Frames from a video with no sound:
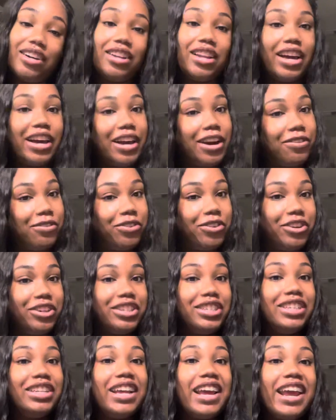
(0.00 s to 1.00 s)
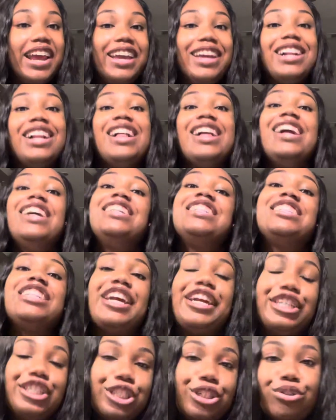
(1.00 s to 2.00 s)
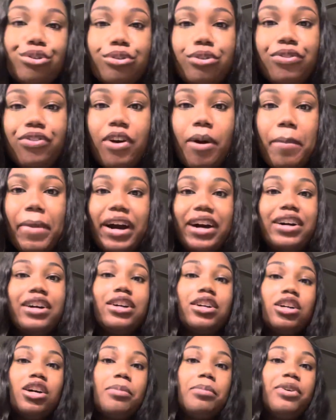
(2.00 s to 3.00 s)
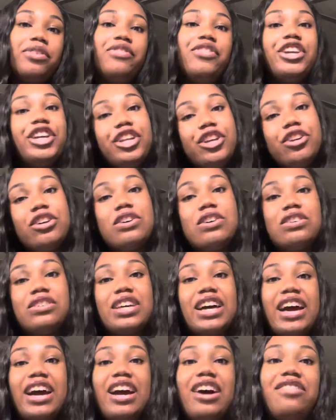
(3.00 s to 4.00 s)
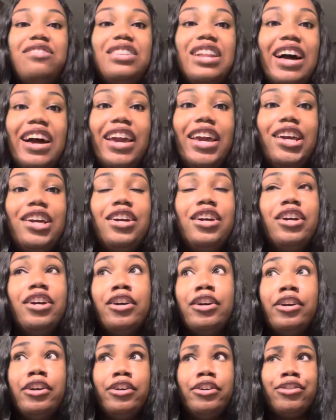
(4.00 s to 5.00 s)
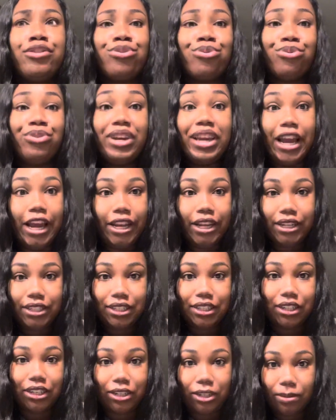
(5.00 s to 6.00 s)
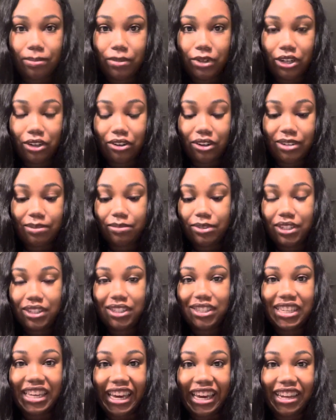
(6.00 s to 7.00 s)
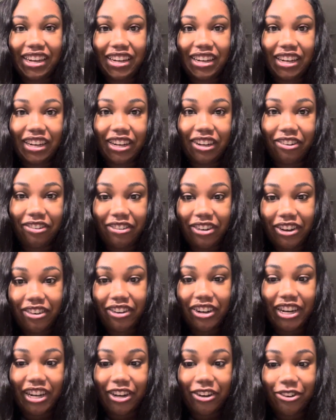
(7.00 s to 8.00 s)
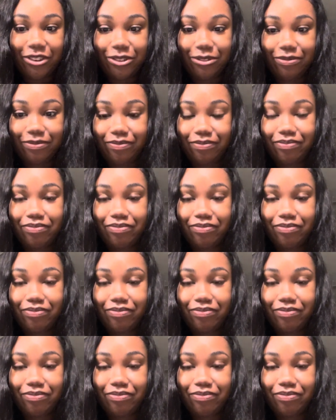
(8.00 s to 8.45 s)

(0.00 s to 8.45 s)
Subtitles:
I have for you today. Stay tuned for my upcoming videos. I have like 3 I need to upload. I'm just editing it right now.